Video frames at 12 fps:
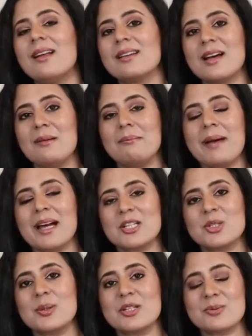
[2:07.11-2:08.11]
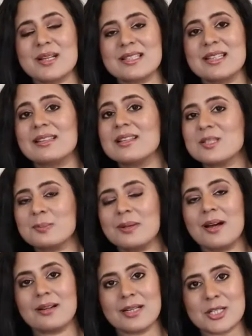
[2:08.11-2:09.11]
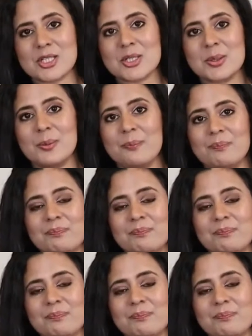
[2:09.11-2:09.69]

I'll come back to addressing this plaque issue.